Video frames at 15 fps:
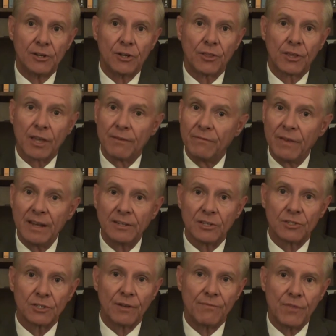to the
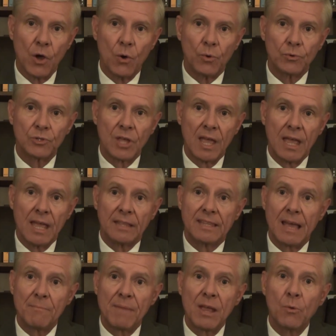convenience of those
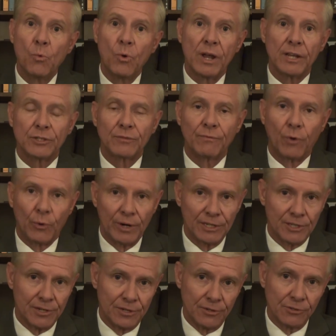that may wish for it
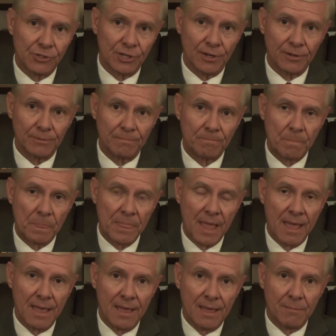to do so.
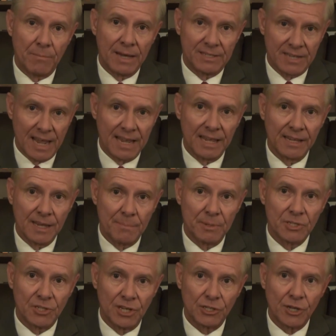By taking a
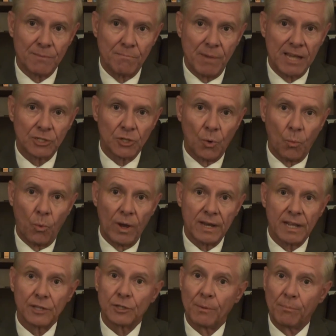position based on
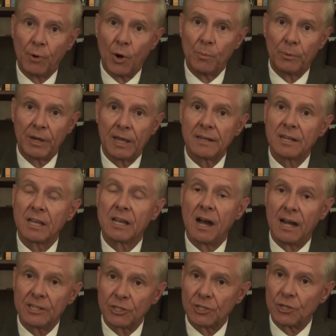what is appropriate
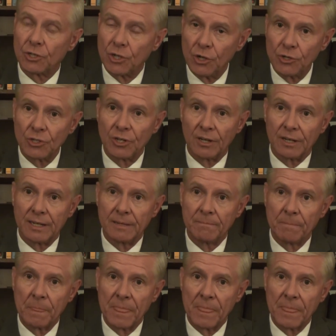constitutionally,